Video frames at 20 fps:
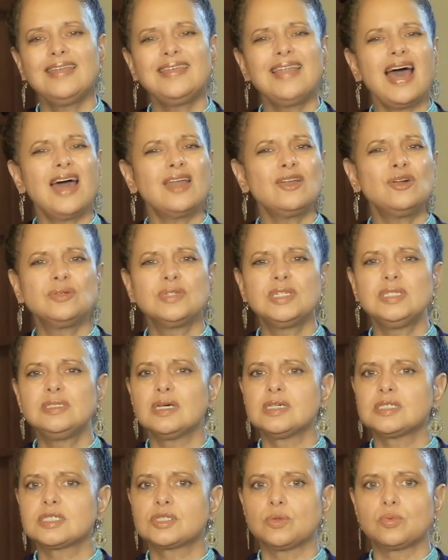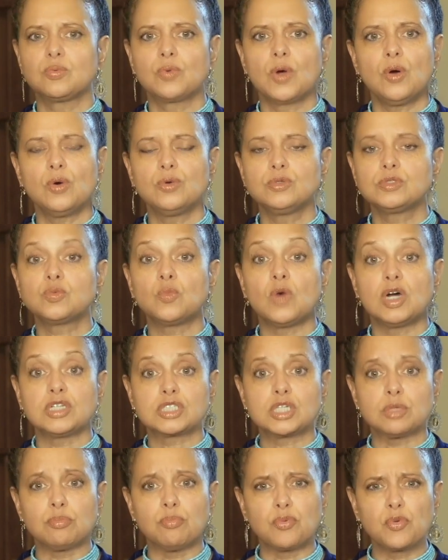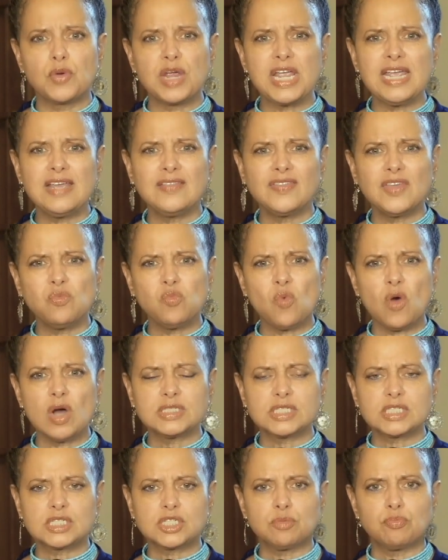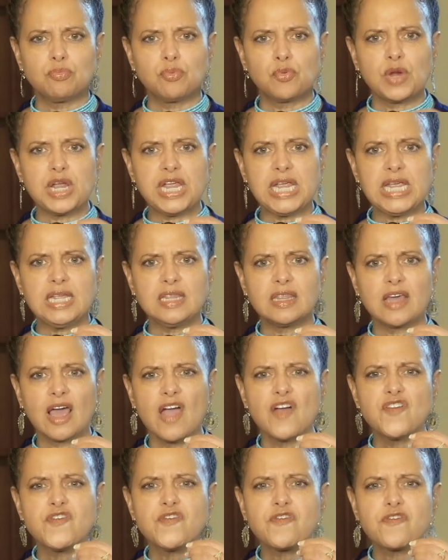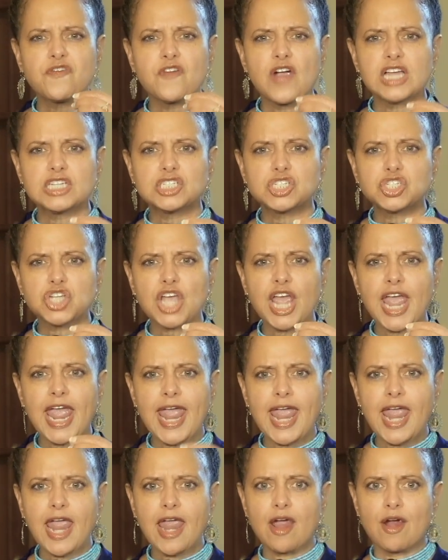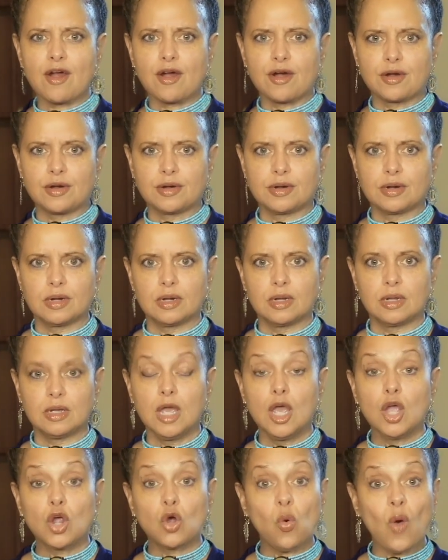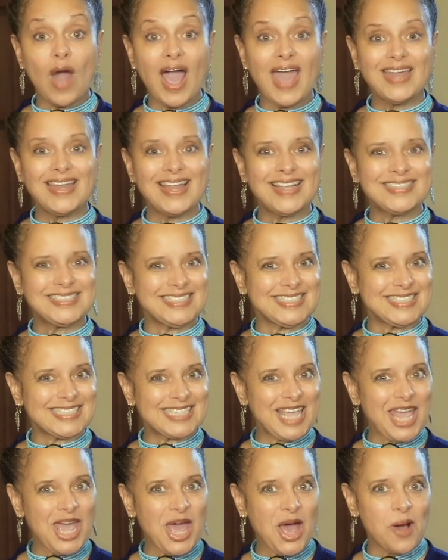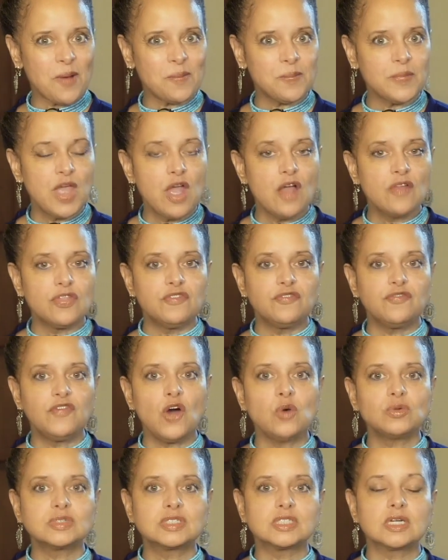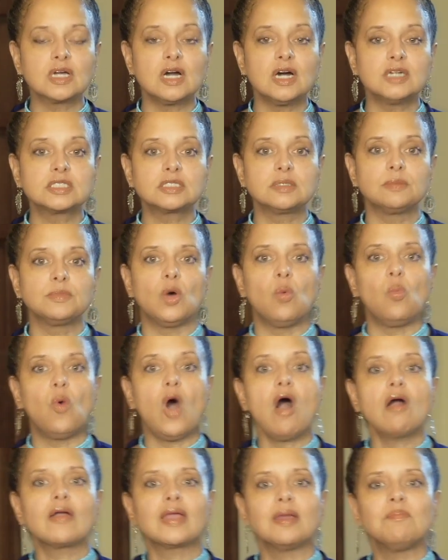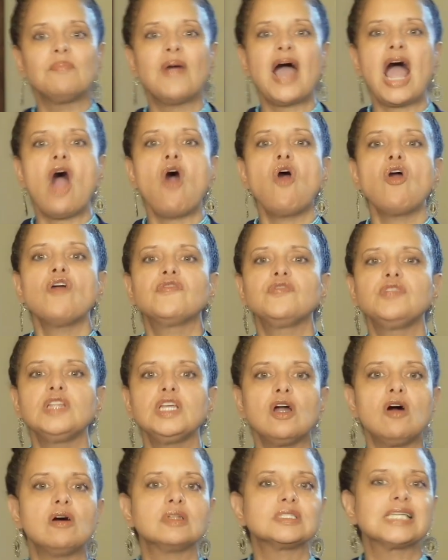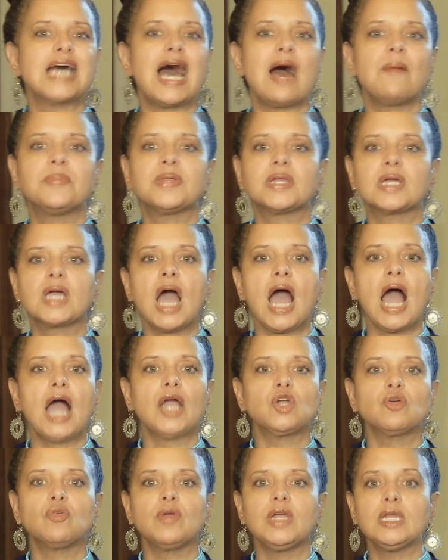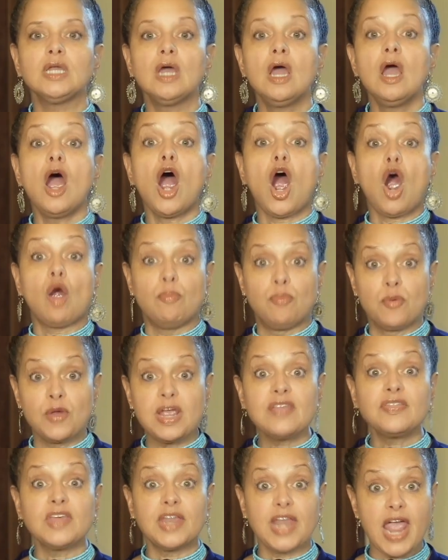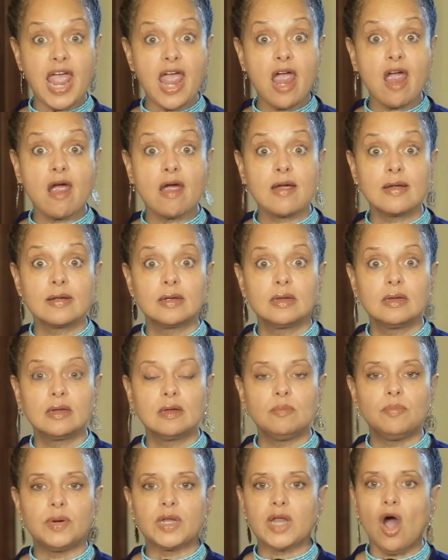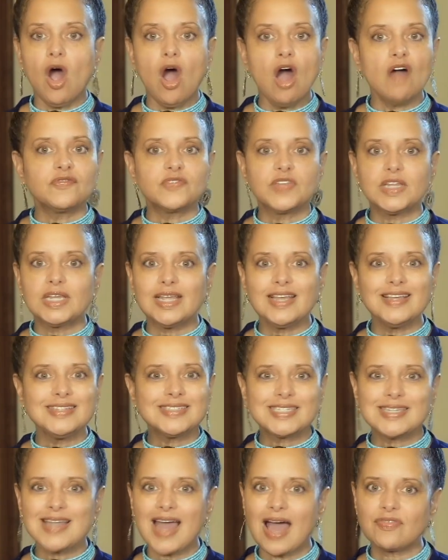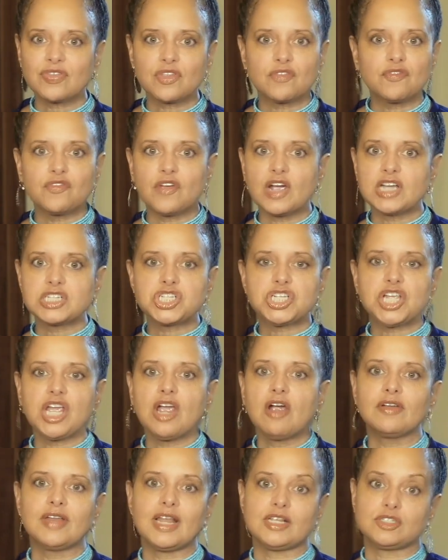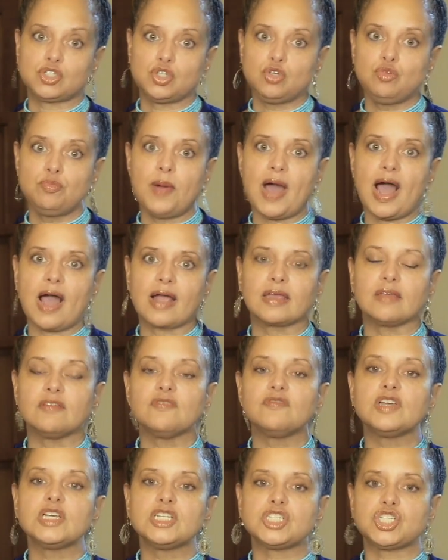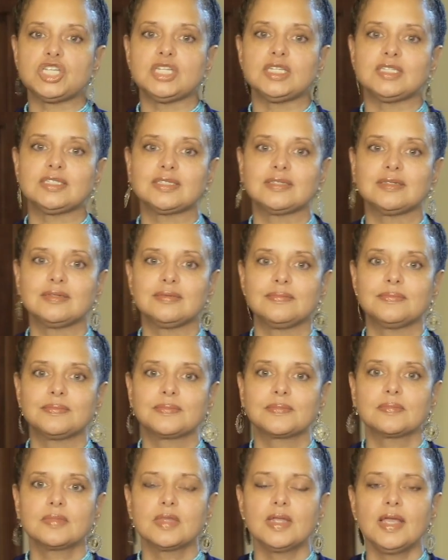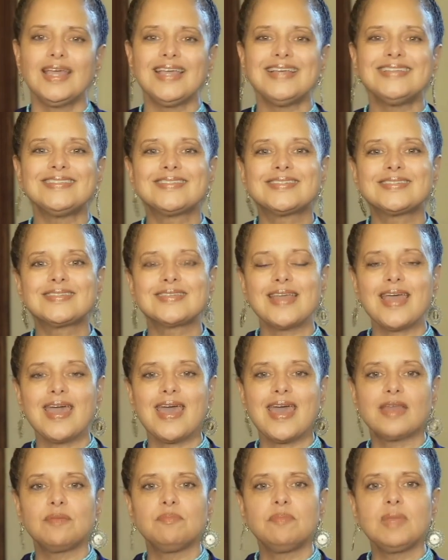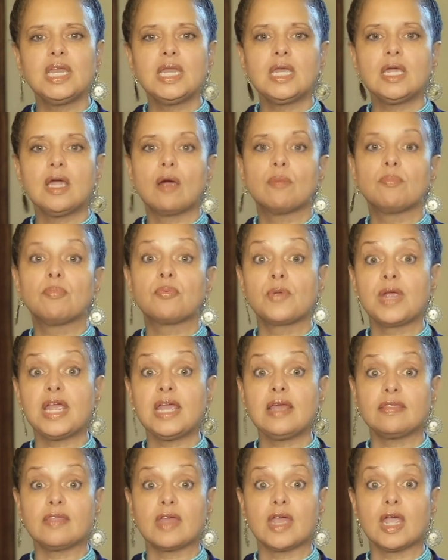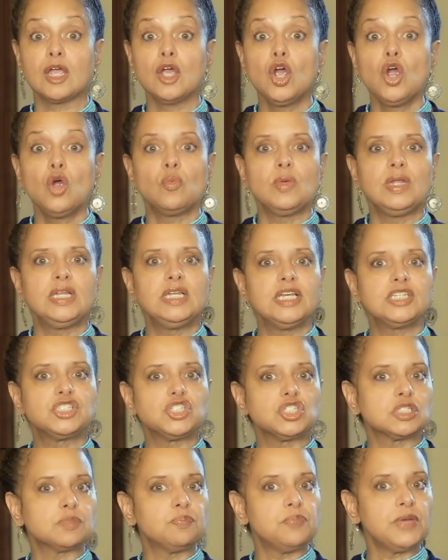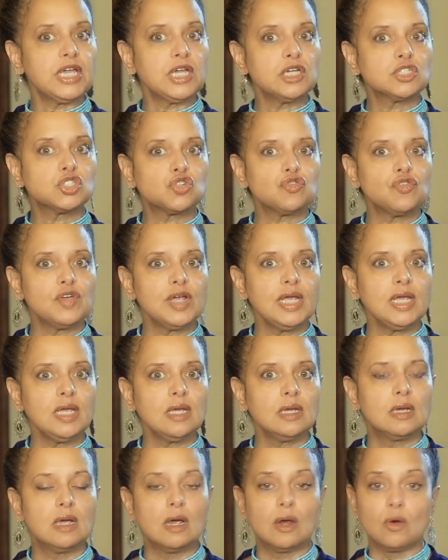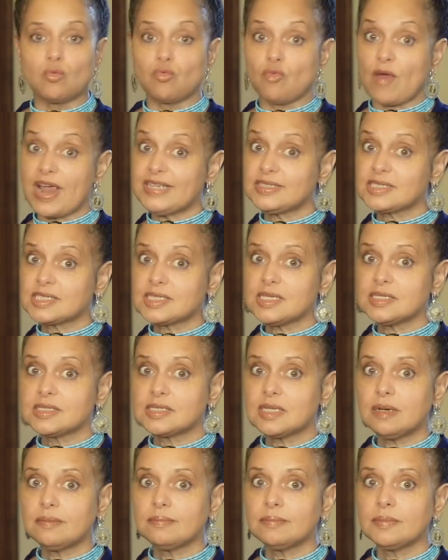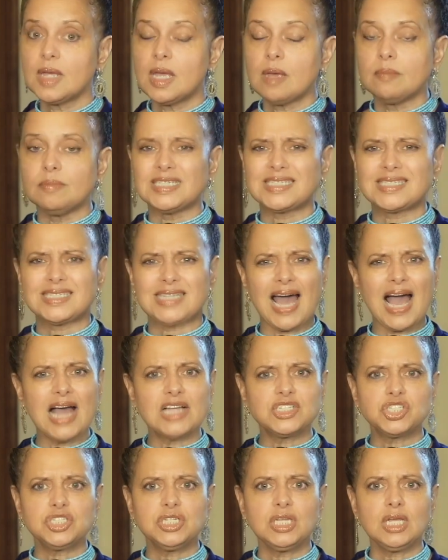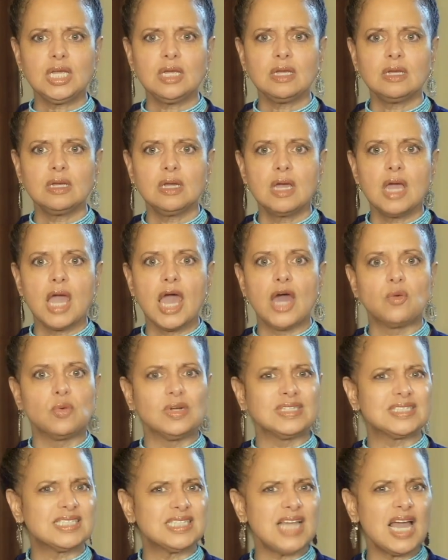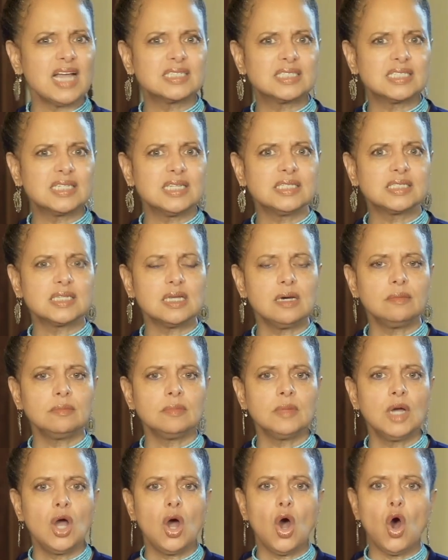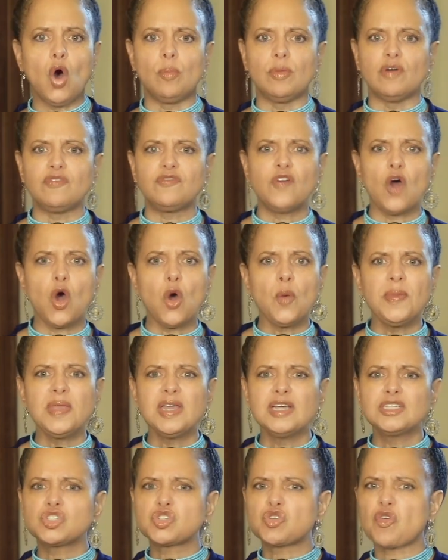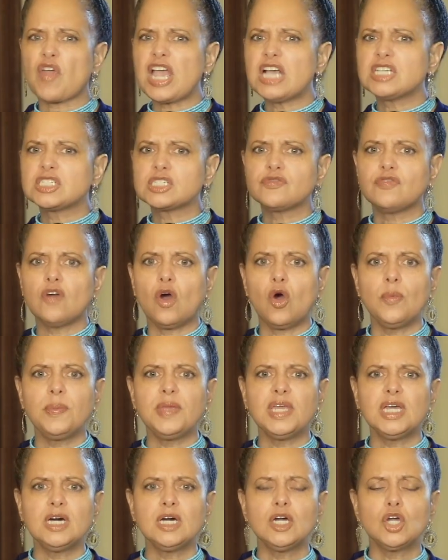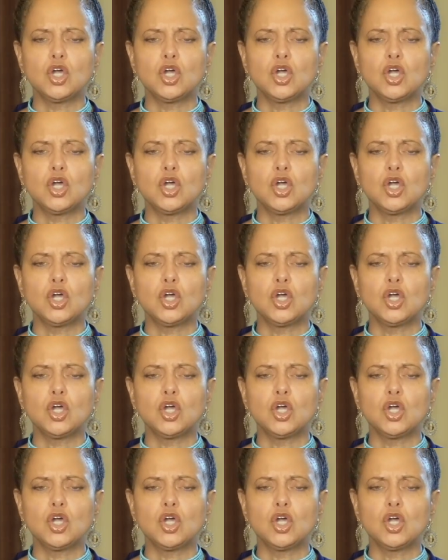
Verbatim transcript: not only does the rose want to breathe, it wants to breathe fresh air. Quiet as it's kept, the folks accustomed to walking powerfully on top of the concrete are breathing air, but often it's not the fresh air that Tupac envisioned. Instead, many are breathing religious bigotry, racism, misogyny, heterosexism, homophobia, transphobia,